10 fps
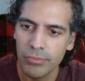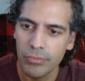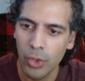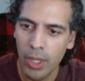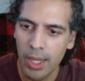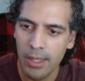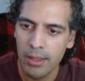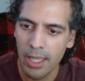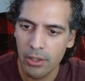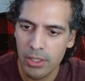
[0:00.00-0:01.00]
Okay,
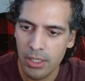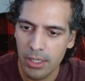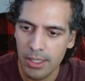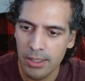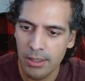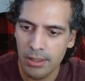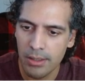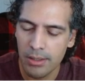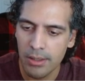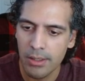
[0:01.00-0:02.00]
that looks good.
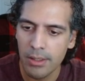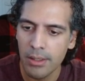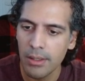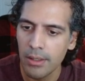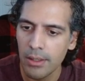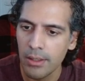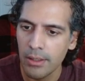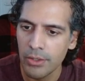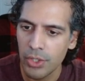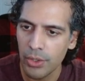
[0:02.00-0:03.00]

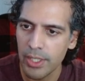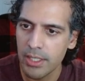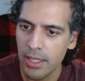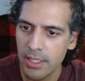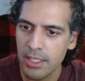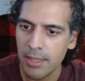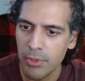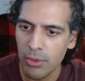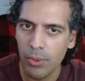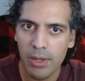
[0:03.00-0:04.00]
So this does seem
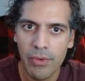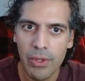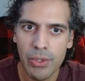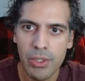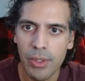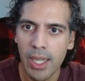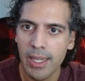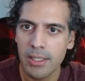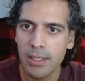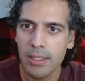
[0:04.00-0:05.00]
to work for those two
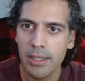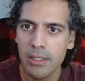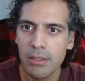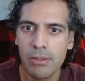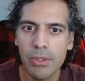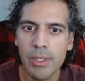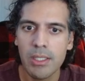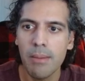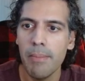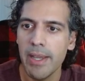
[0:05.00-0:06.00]
cases. Let's do a
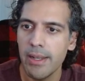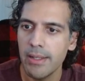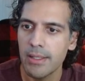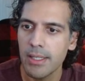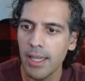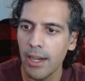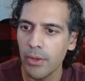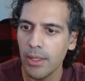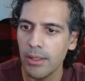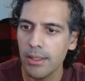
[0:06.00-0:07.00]
submit and see how
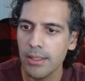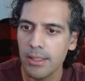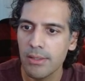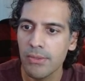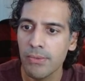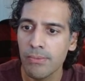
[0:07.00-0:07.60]
it looks.